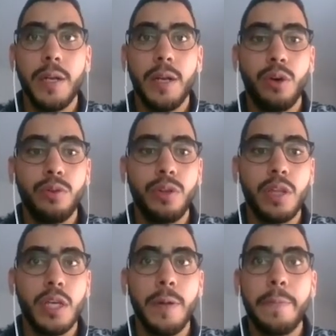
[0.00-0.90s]
on
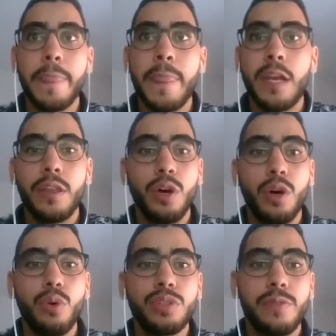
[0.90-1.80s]
the
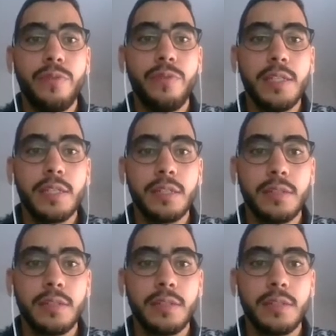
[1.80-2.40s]
outer face,